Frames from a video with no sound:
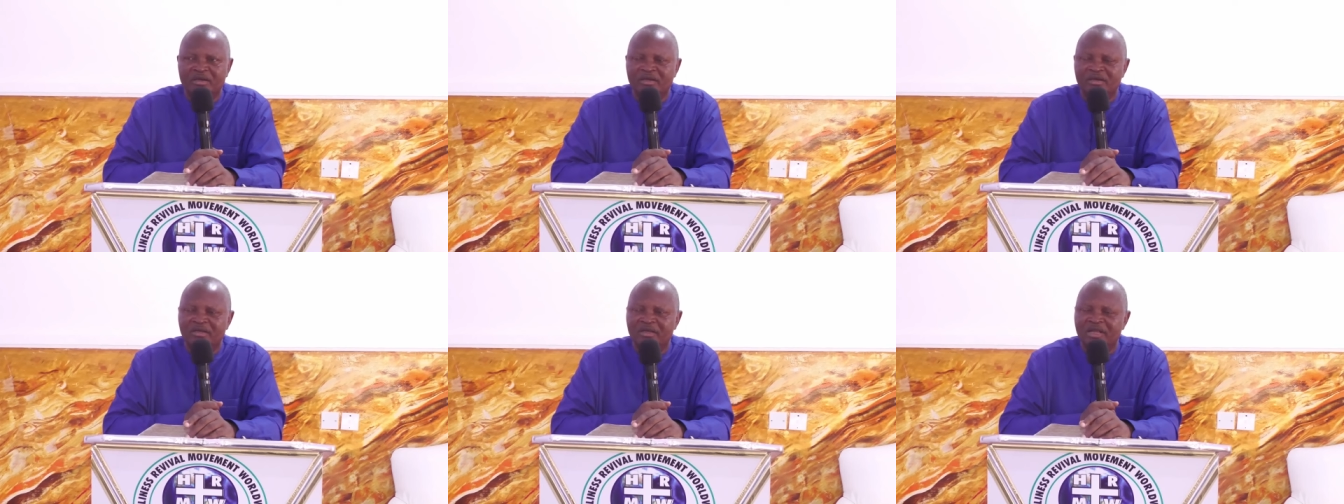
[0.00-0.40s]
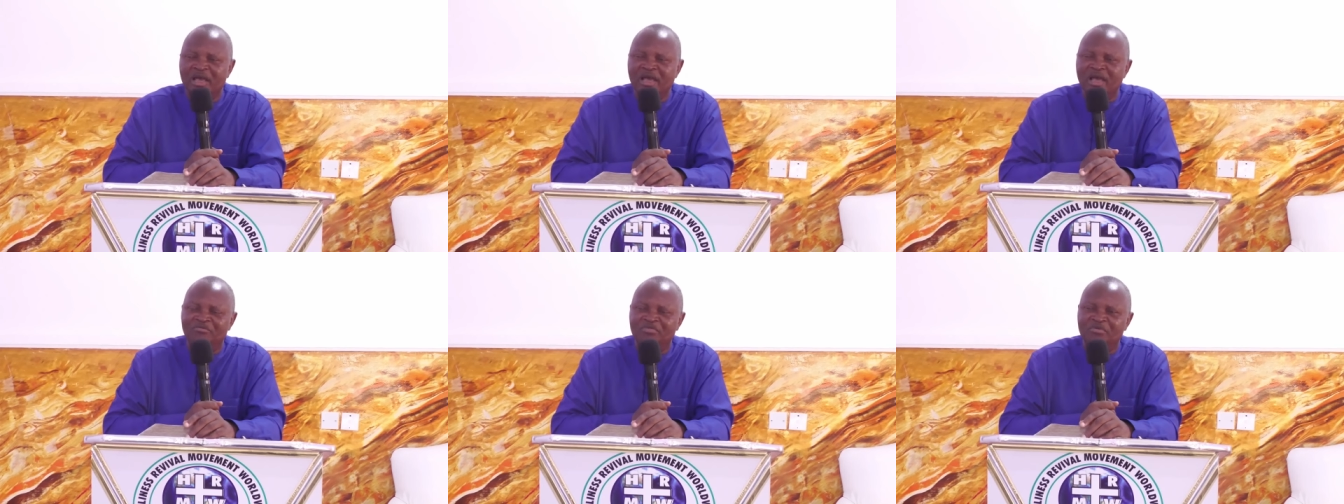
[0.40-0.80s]
there
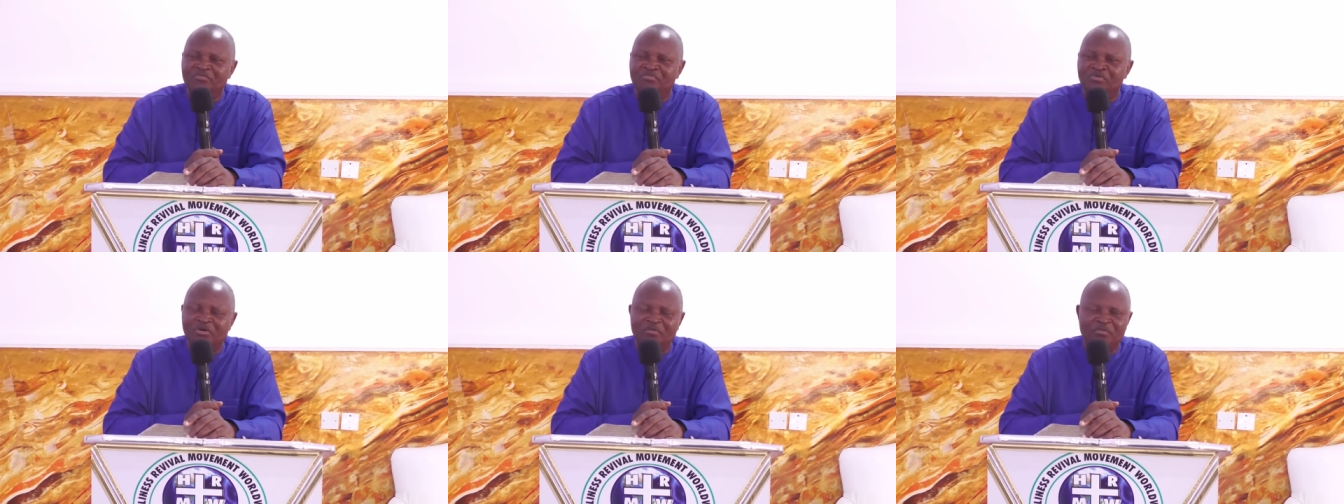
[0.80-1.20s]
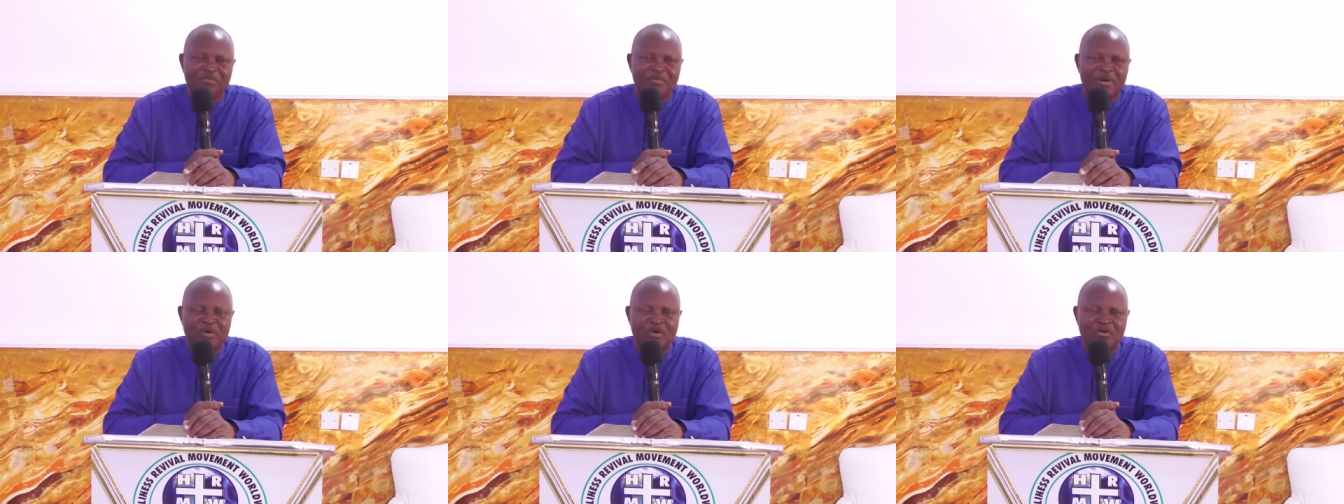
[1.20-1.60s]
have been problems
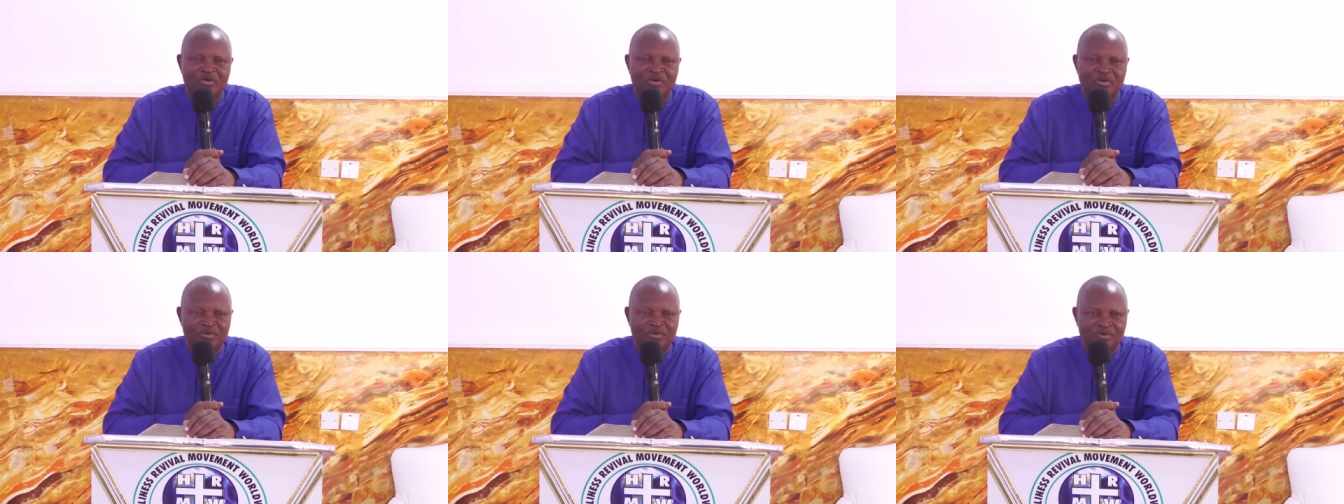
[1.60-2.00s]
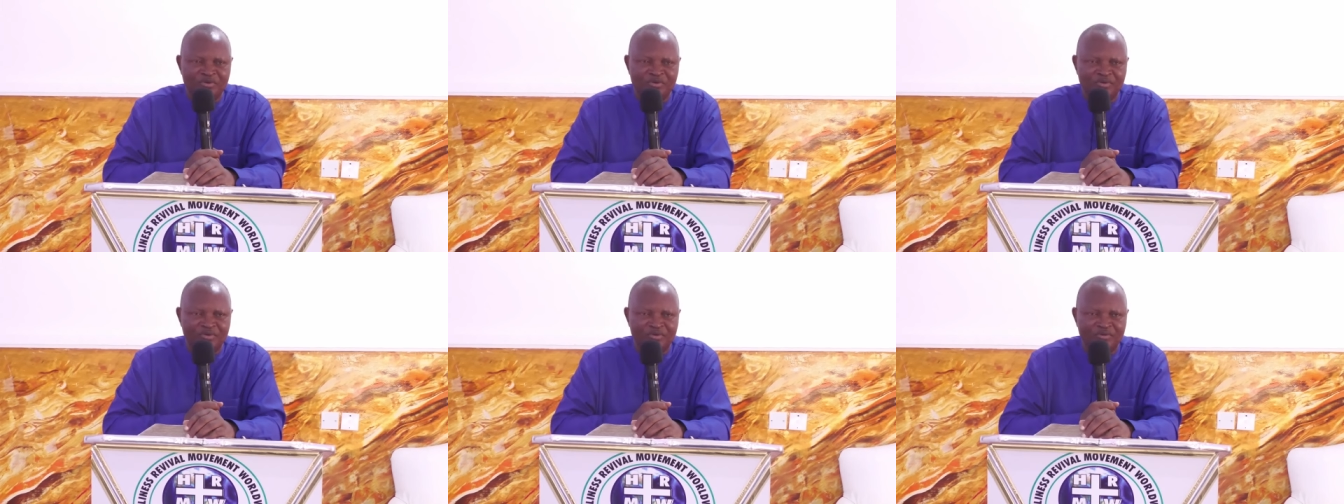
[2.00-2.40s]
among you
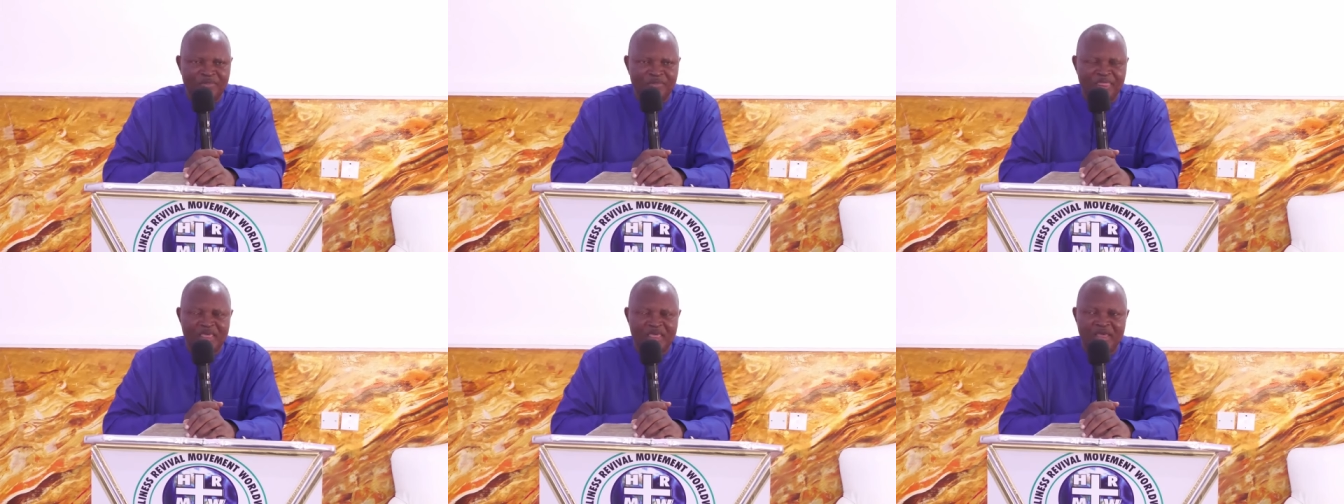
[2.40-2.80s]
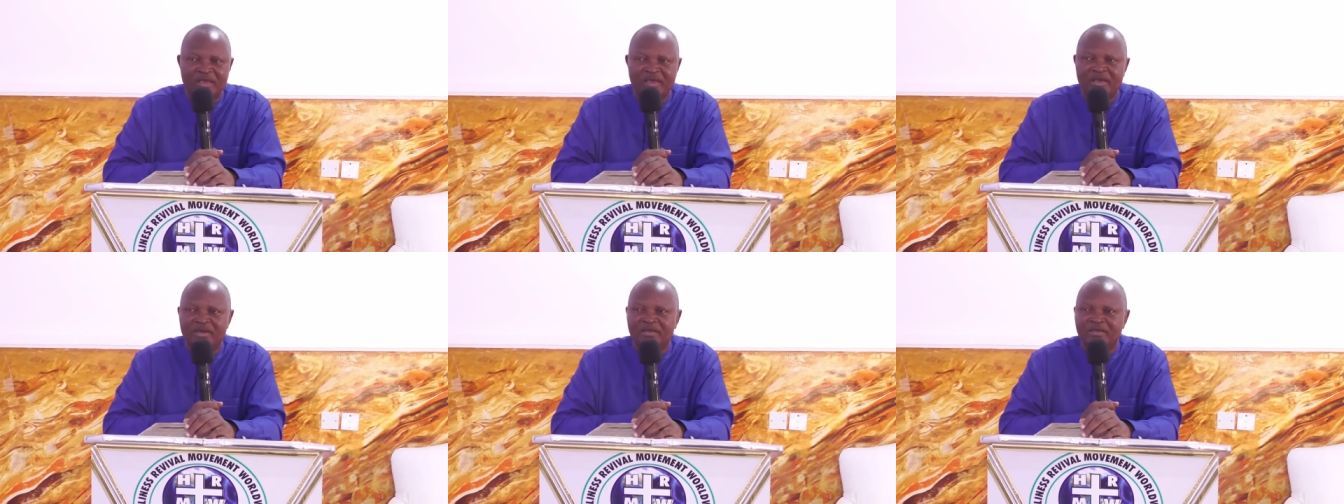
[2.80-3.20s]

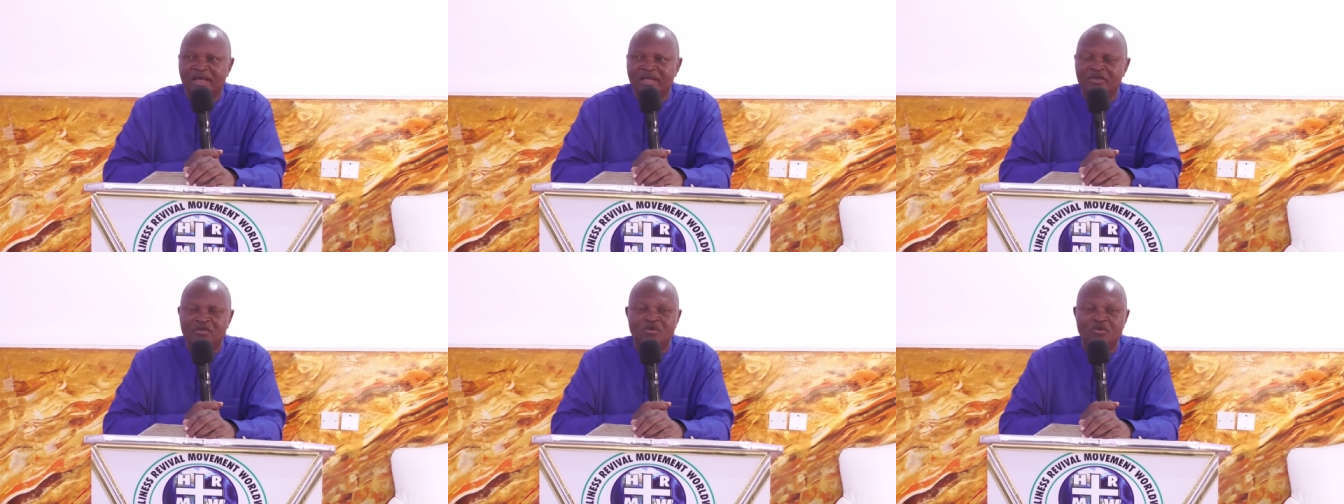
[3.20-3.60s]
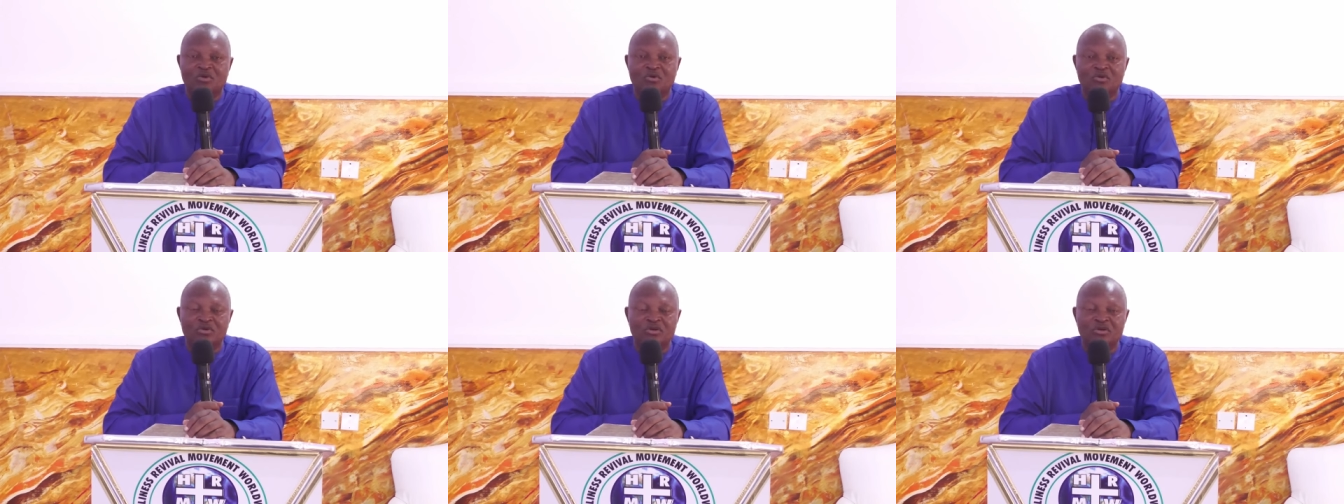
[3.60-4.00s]
that you could
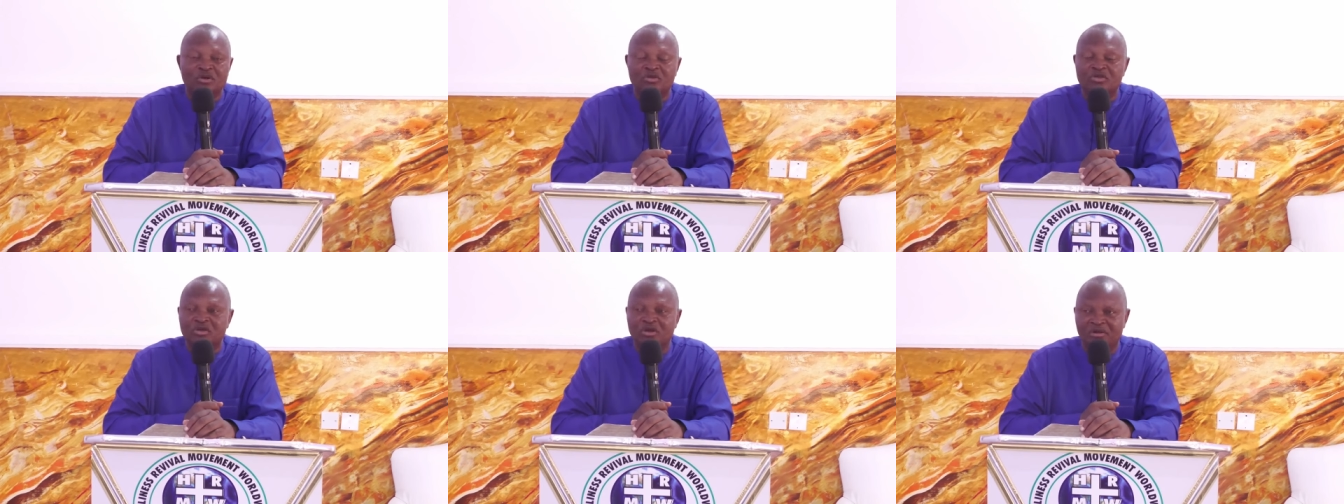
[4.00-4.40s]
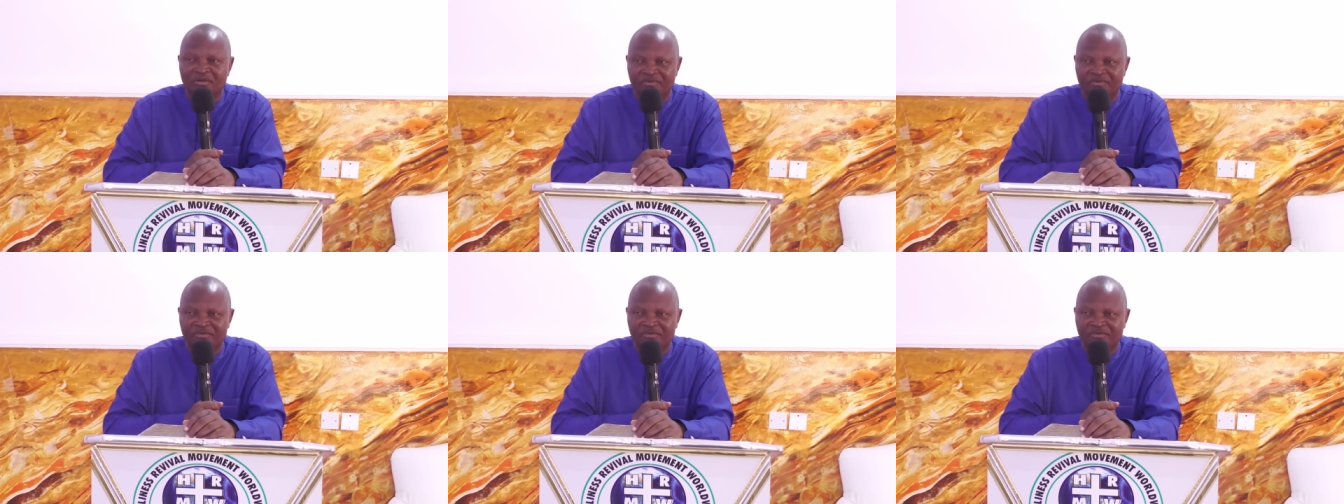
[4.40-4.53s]
not solve.